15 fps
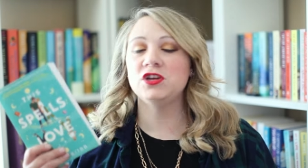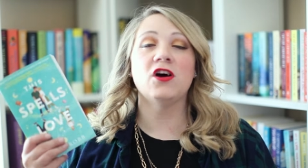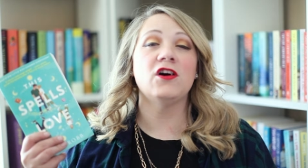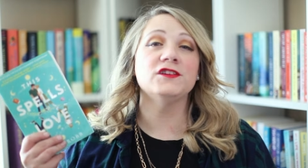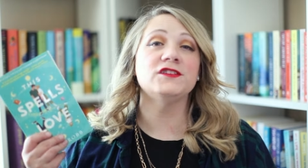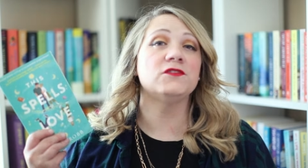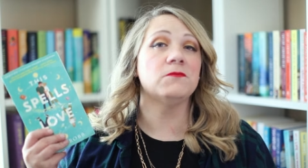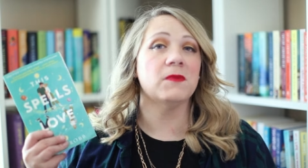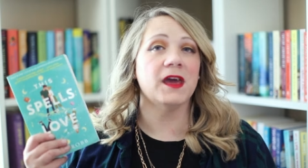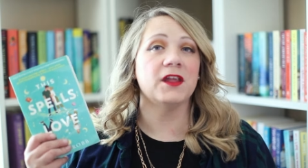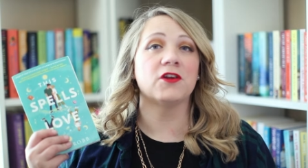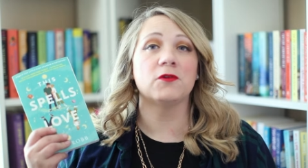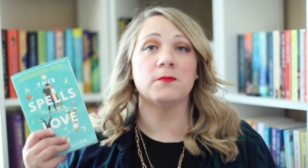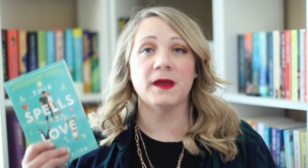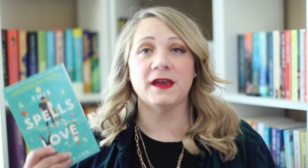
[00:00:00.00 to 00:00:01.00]
she also
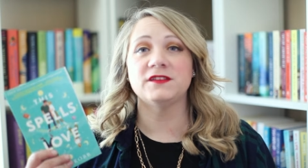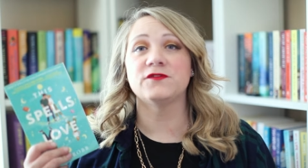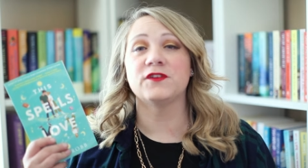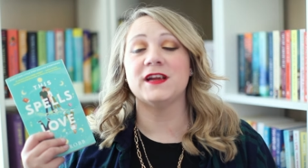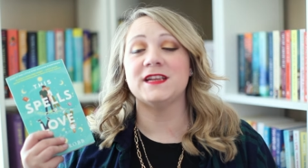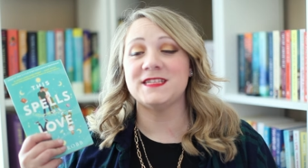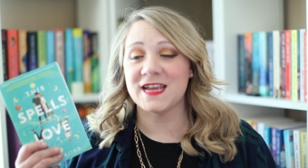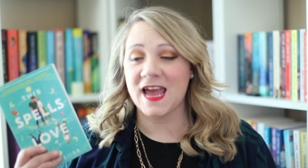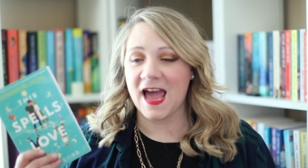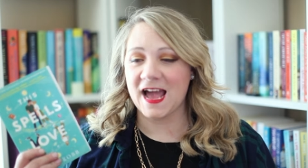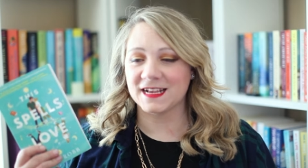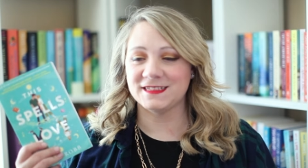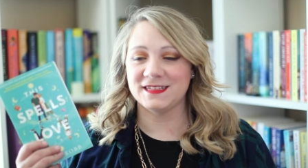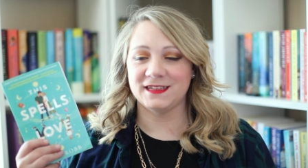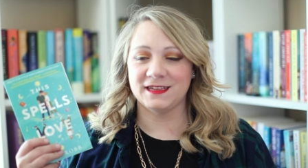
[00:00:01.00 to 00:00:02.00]
met her best friend
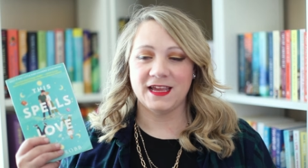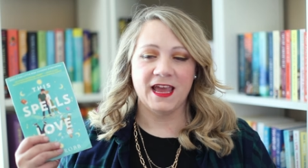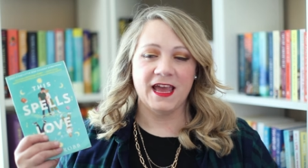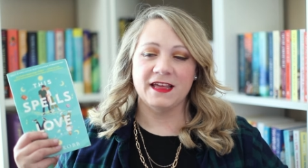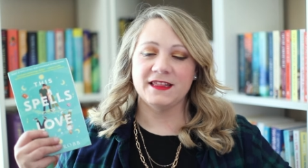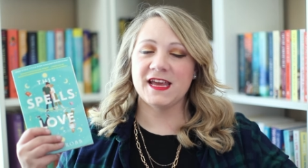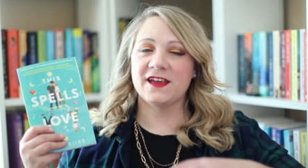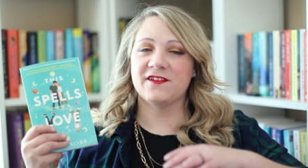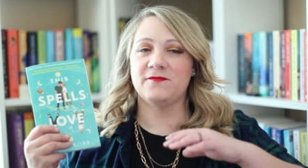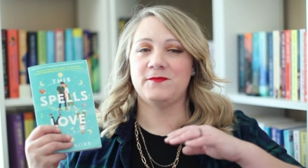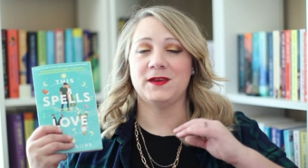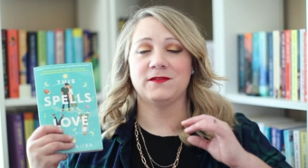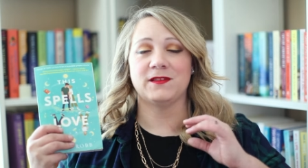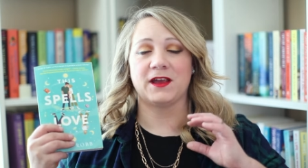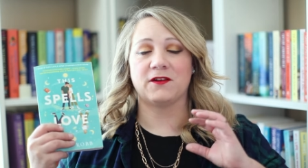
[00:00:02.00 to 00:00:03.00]
Dax, and they have
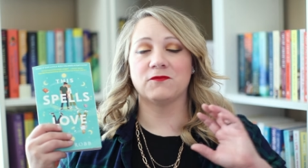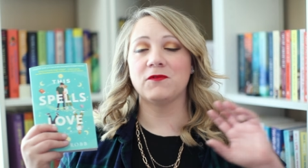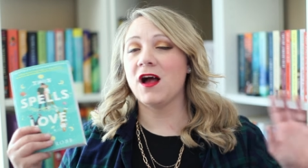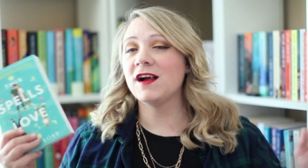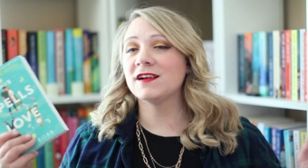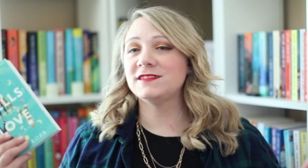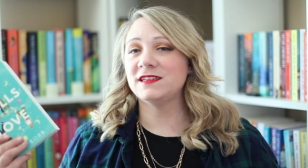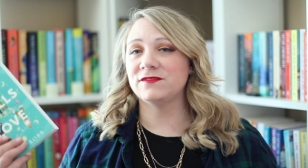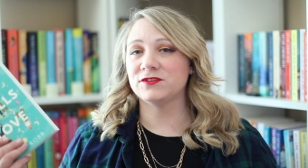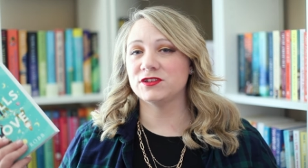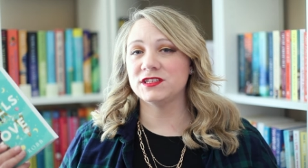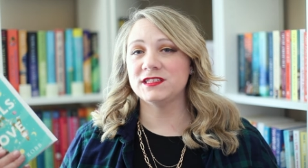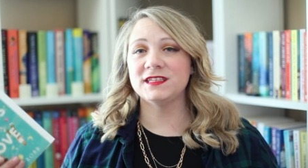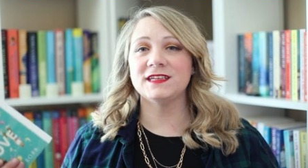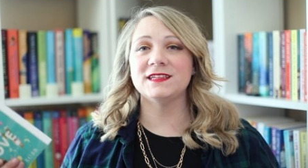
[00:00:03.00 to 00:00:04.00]
been like rocks ever
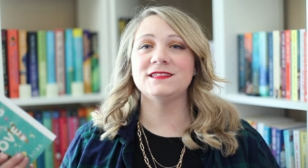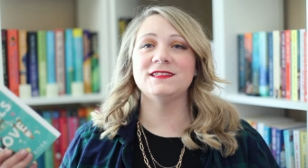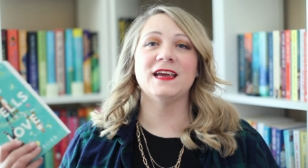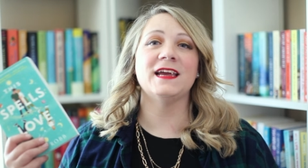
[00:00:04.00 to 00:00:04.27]
since.